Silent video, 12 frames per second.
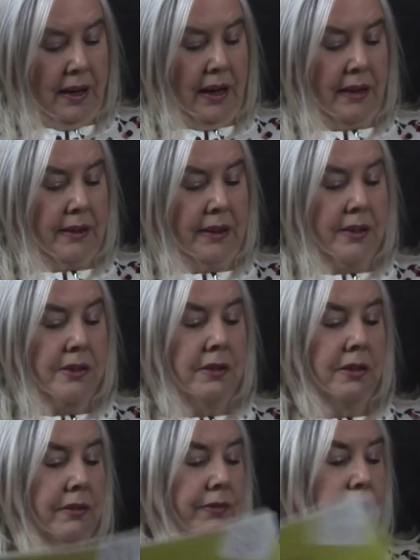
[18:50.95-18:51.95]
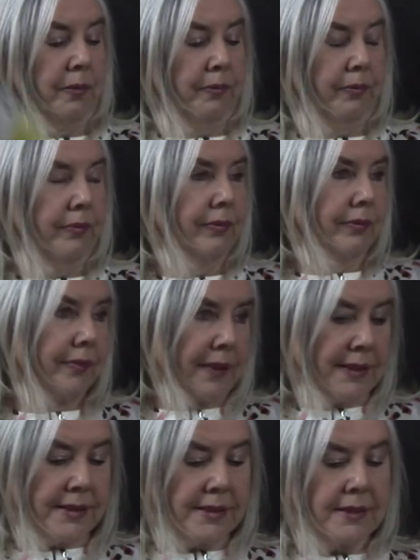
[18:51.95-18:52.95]
and it has gone from
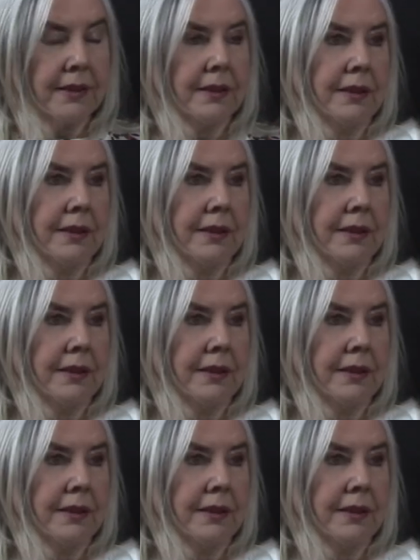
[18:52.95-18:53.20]
this